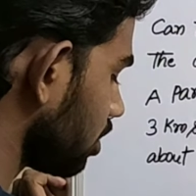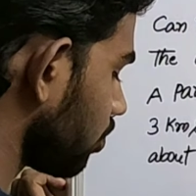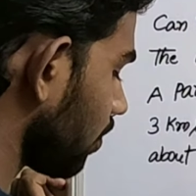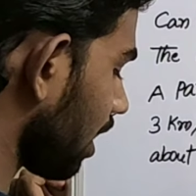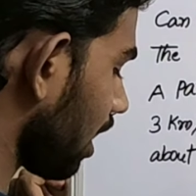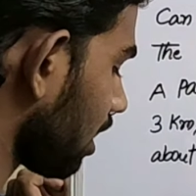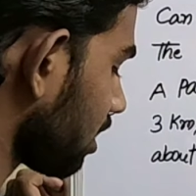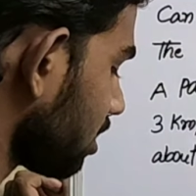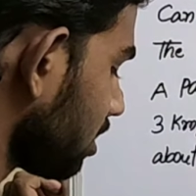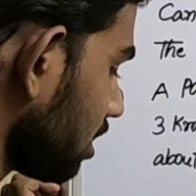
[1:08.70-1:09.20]
his
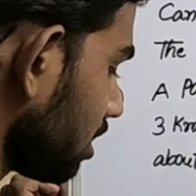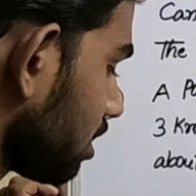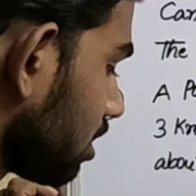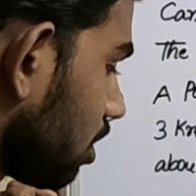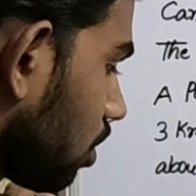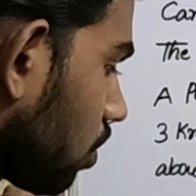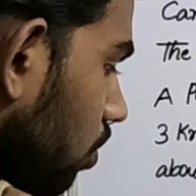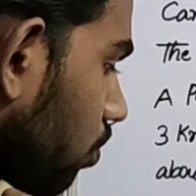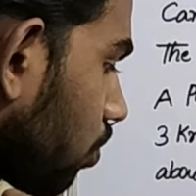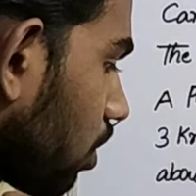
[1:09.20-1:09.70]
velocity is
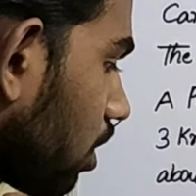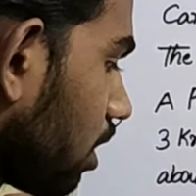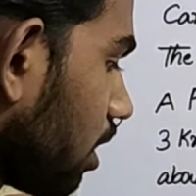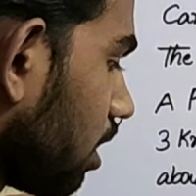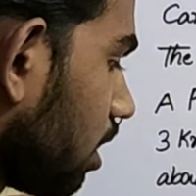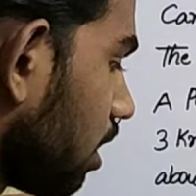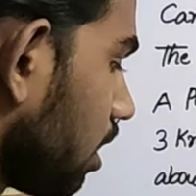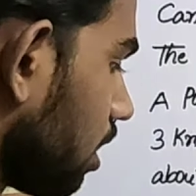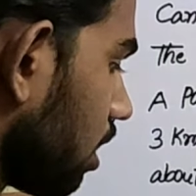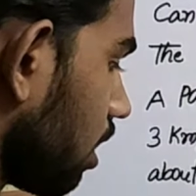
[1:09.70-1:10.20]

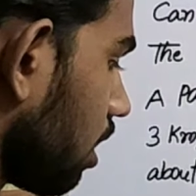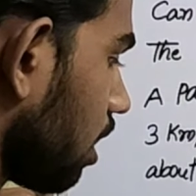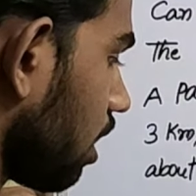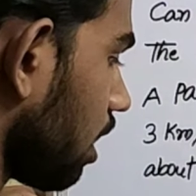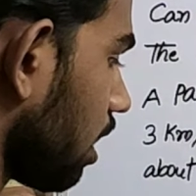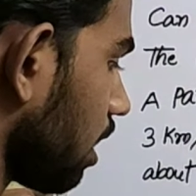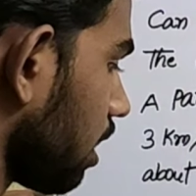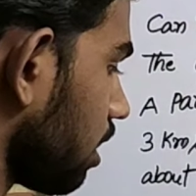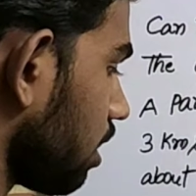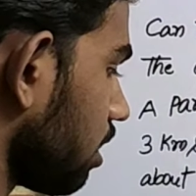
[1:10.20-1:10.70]
downward
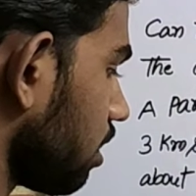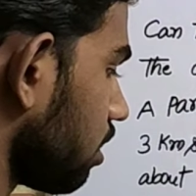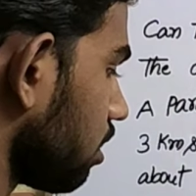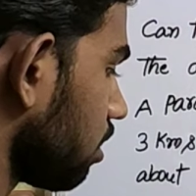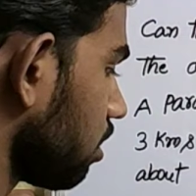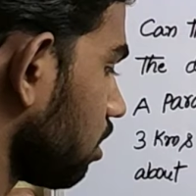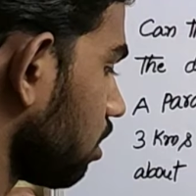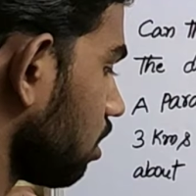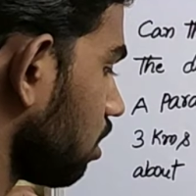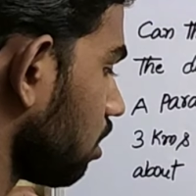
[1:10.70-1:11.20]
and
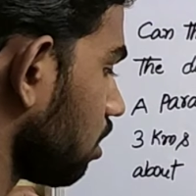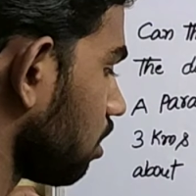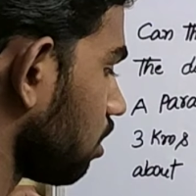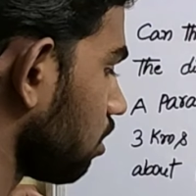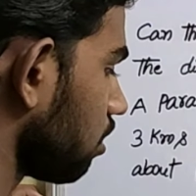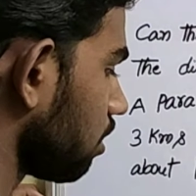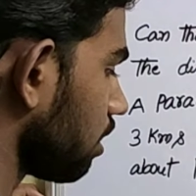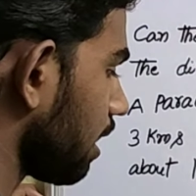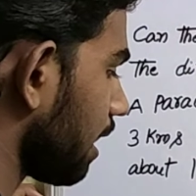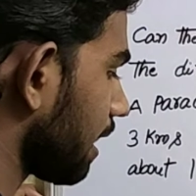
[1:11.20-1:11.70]
uh,
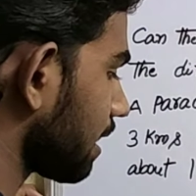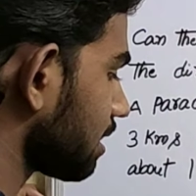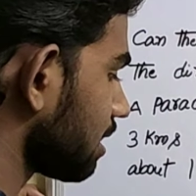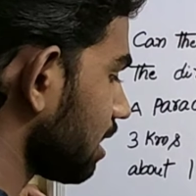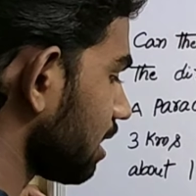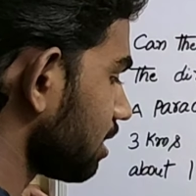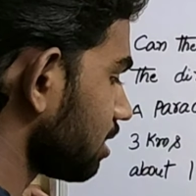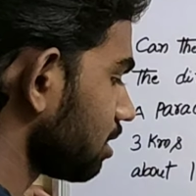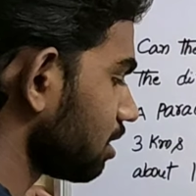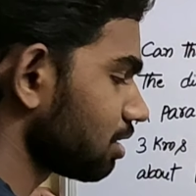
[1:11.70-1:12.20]
the
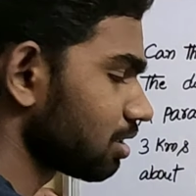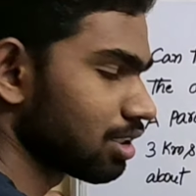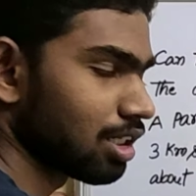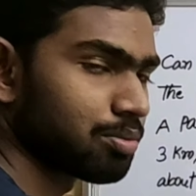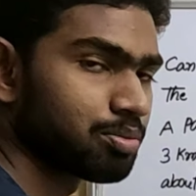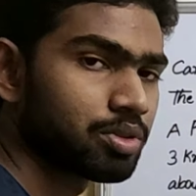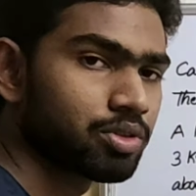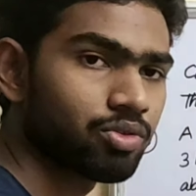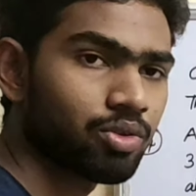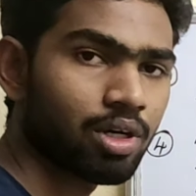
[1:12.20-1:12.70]
acceleration is
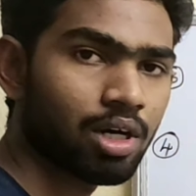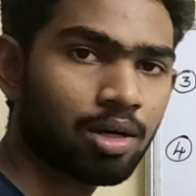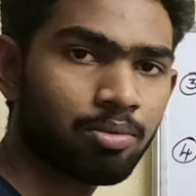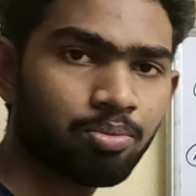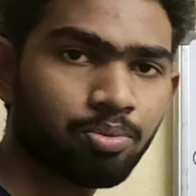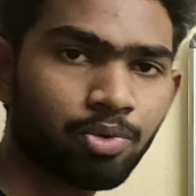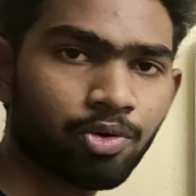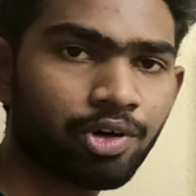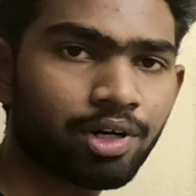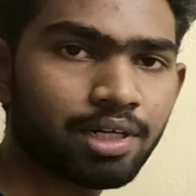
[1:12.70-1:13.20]

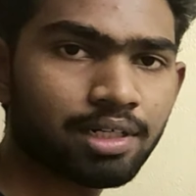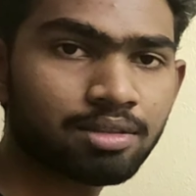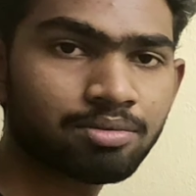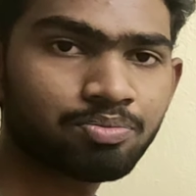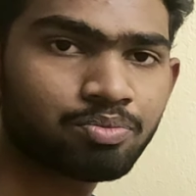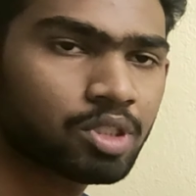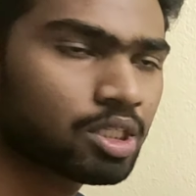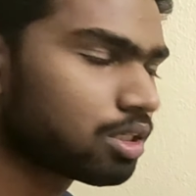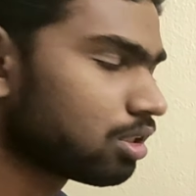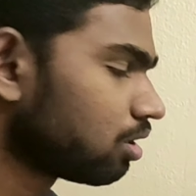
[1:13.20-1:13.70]
upward.
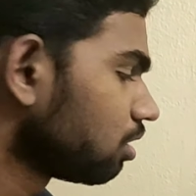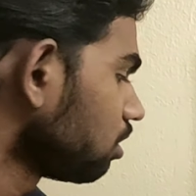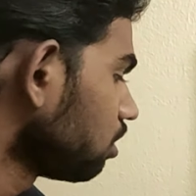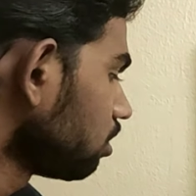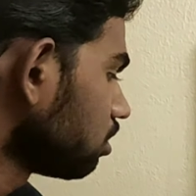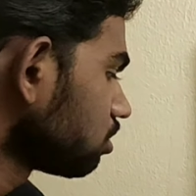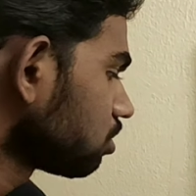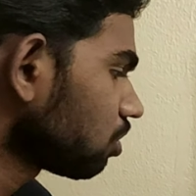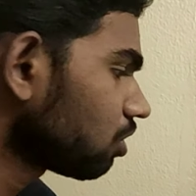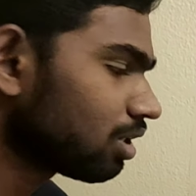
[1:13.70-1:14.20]

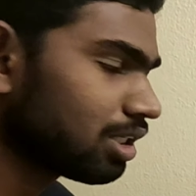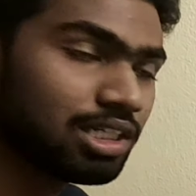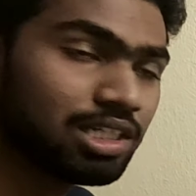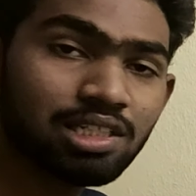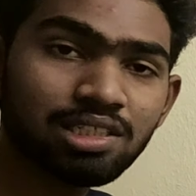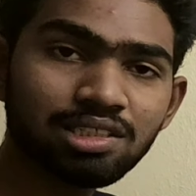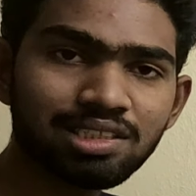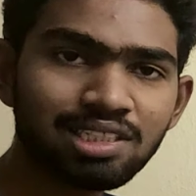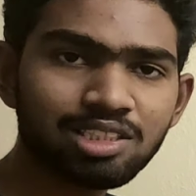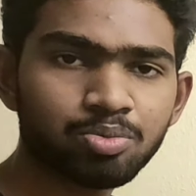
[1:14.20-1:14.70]
So
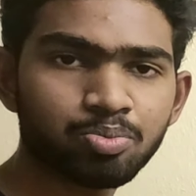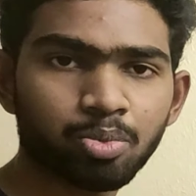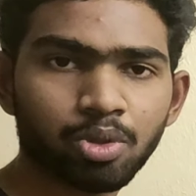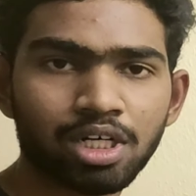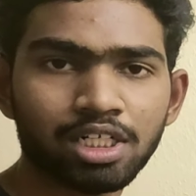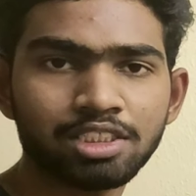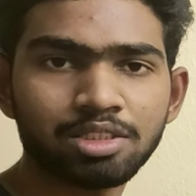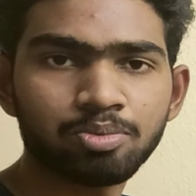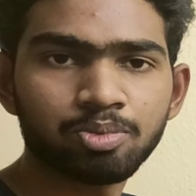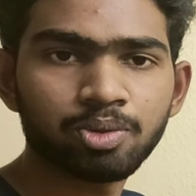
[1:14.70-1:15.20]
is this
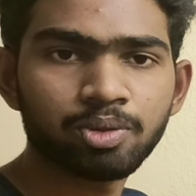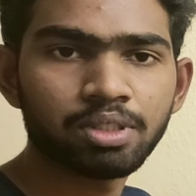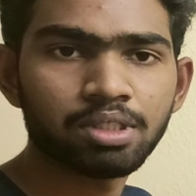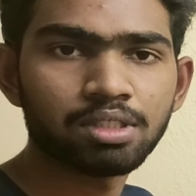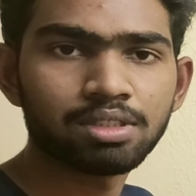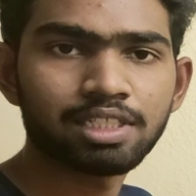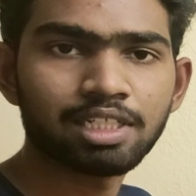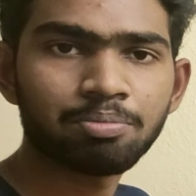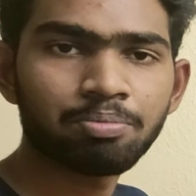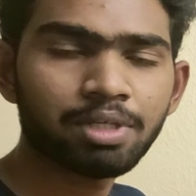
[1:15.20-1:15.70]

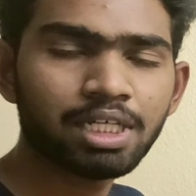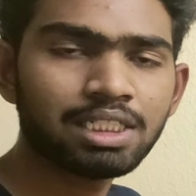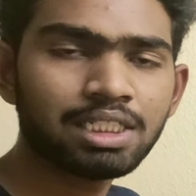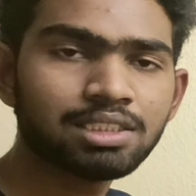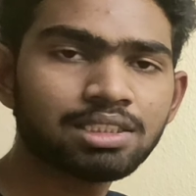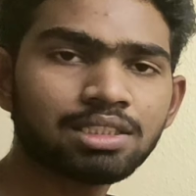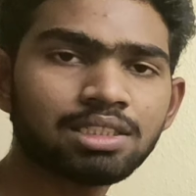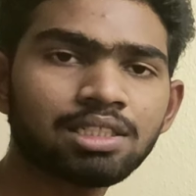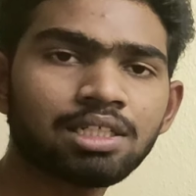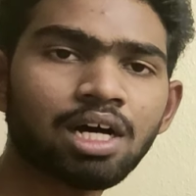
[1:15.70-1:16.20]
possible? That
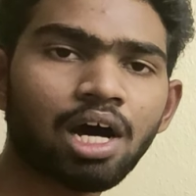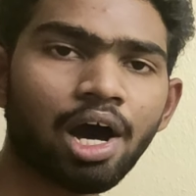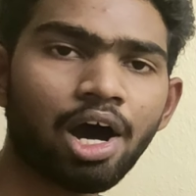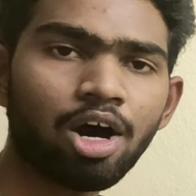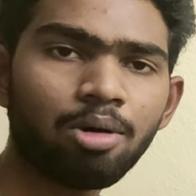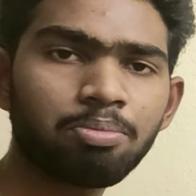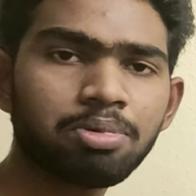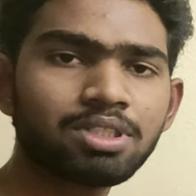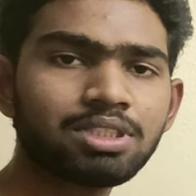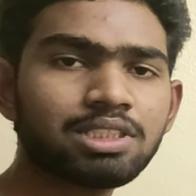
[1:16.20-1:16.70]
means uh,
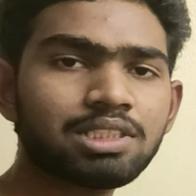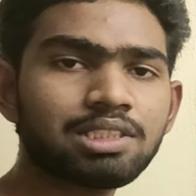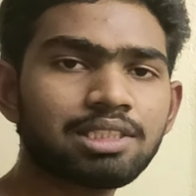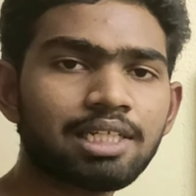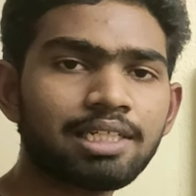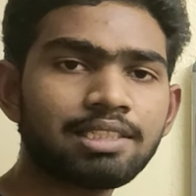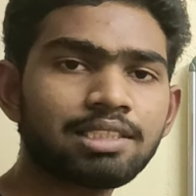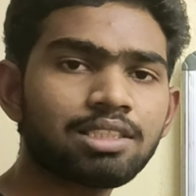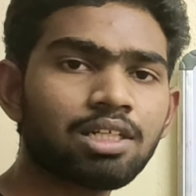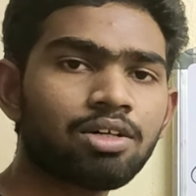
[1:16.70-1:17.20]
opposite
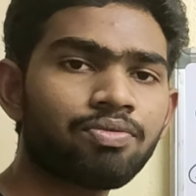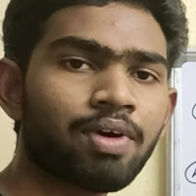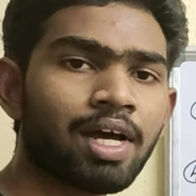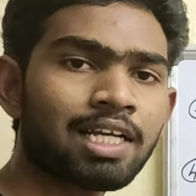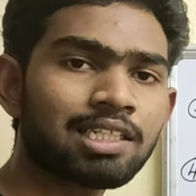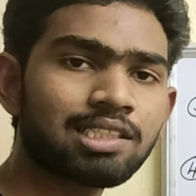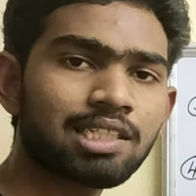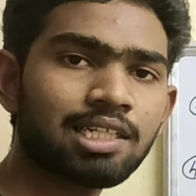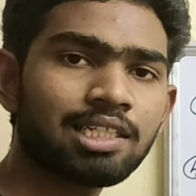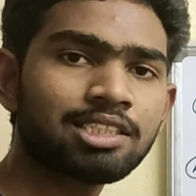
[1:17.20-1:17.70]
sides of
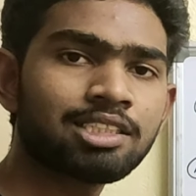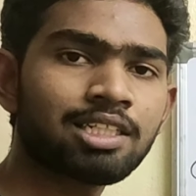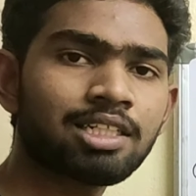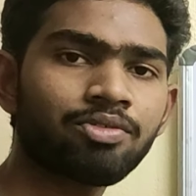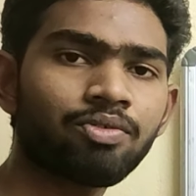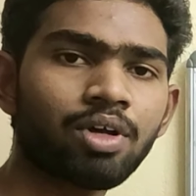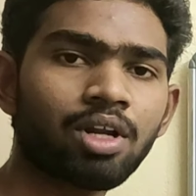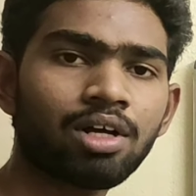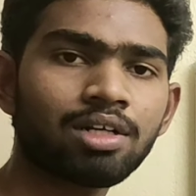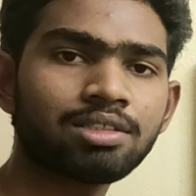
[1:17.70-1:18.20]
acceleration
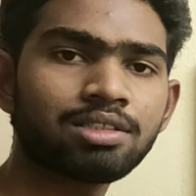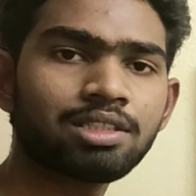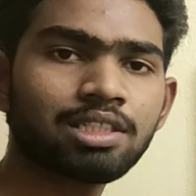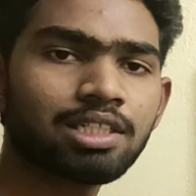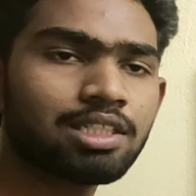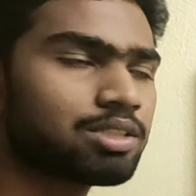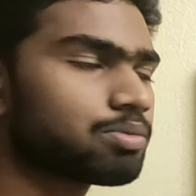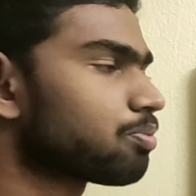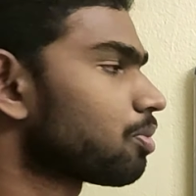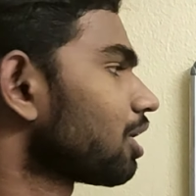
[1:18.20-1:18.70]
and
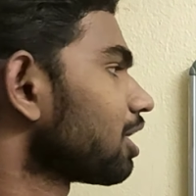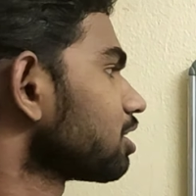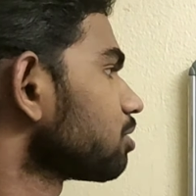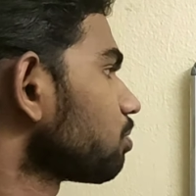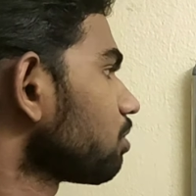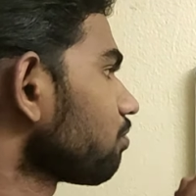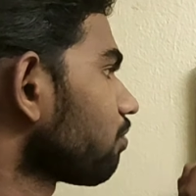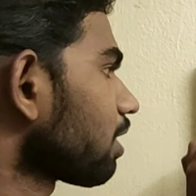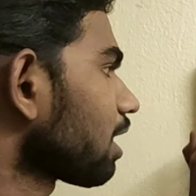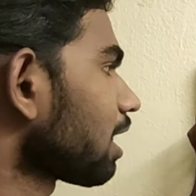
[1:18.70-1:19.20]
velocity is
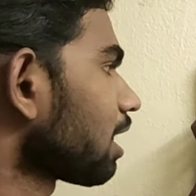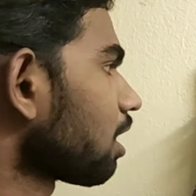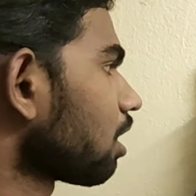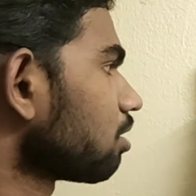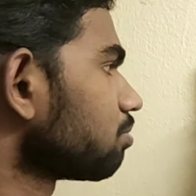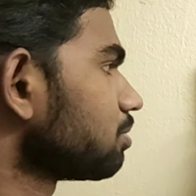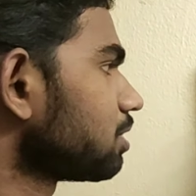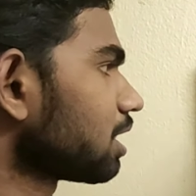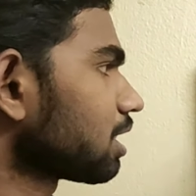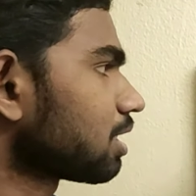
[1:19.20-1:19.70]
possible for an
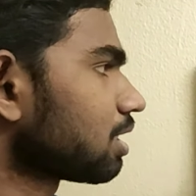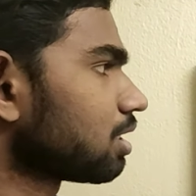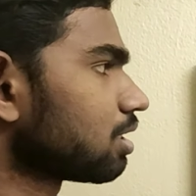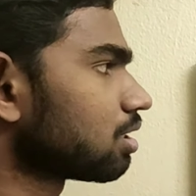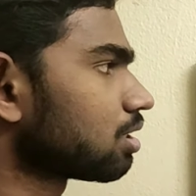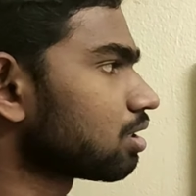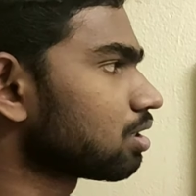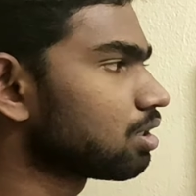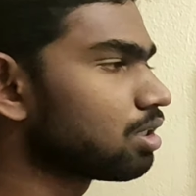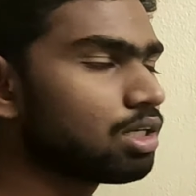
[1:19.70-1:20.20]
object
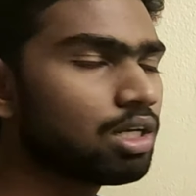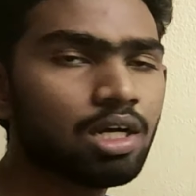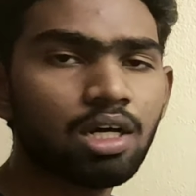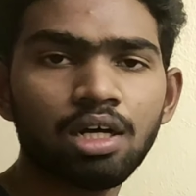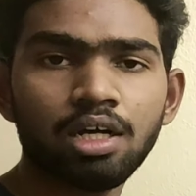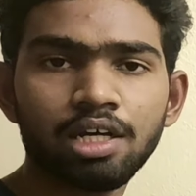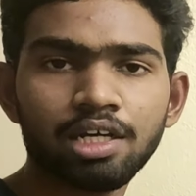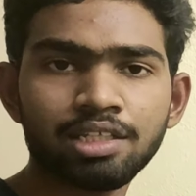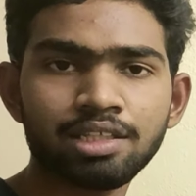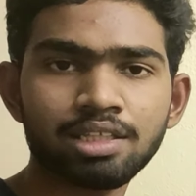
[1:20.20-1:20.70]
uh,
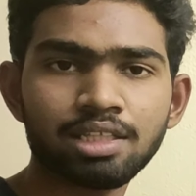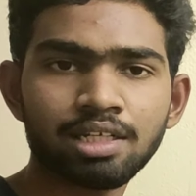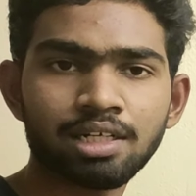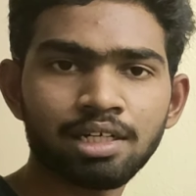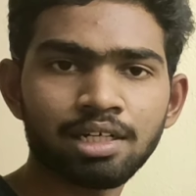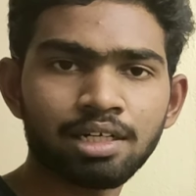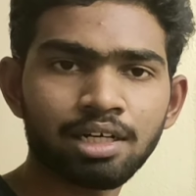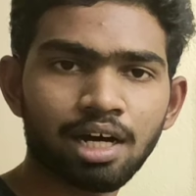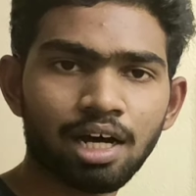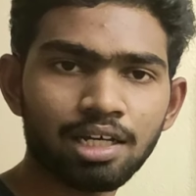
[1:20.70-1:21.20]
in
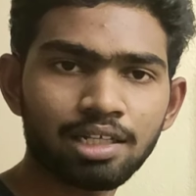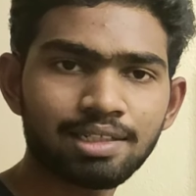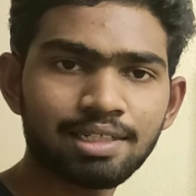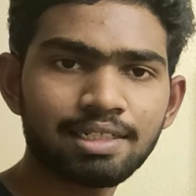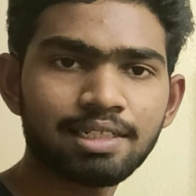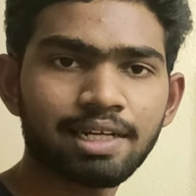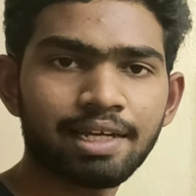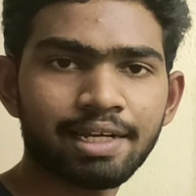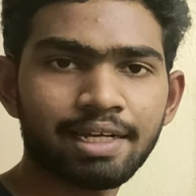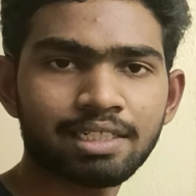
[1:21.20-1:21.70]
the
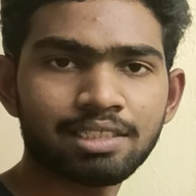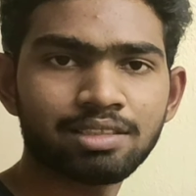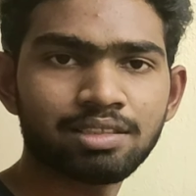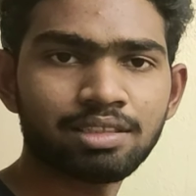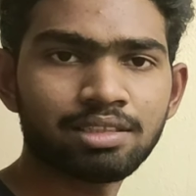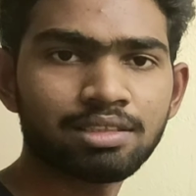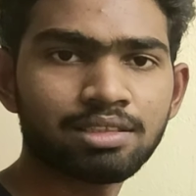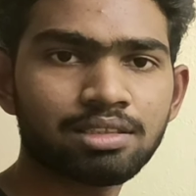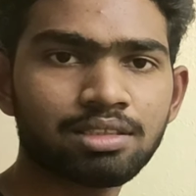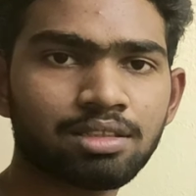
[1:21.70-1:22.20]
other
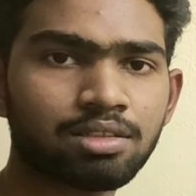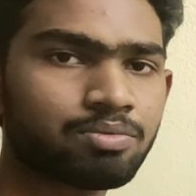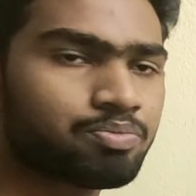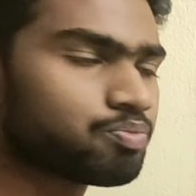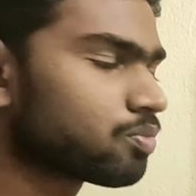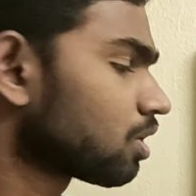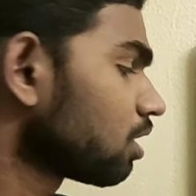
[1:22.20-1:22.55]
directions.